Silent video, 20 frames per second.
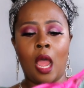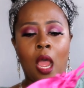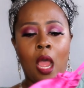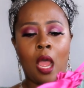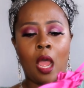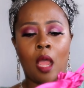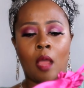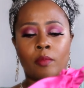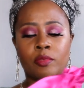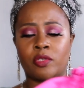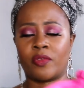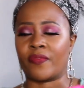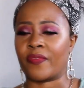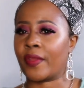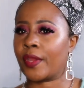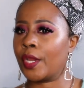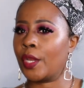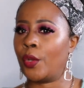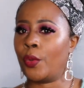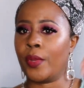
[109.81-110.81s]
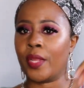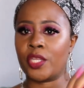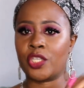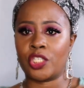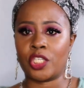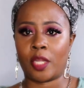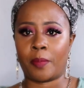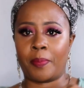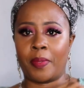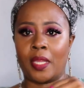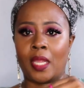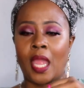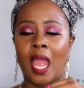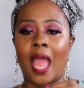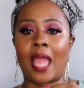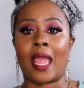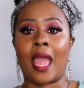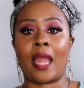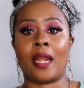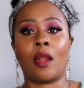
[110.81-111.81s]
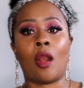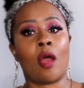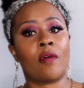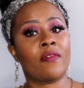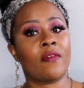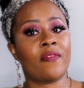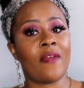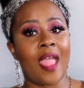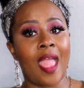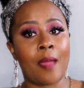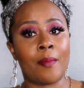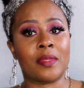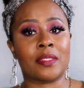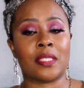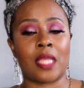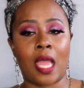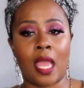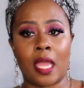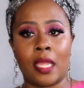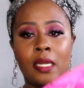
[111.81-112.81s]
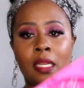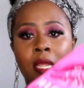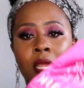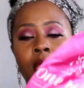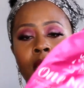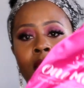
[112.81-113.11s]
Um, so very quick shipping. I got it off of Amazon.